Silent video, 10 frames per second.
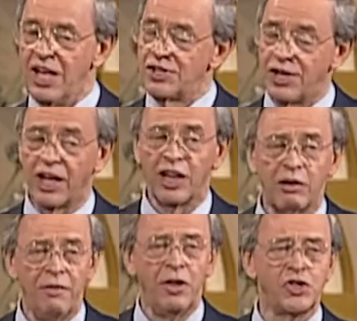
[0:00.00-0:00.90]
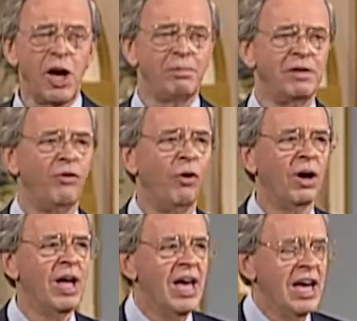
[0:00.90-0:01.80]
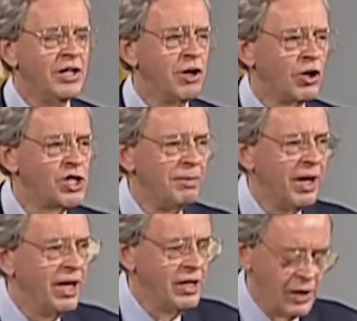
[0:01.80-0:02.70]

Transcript: 2 Corinthians chapter 4, he talks about, he,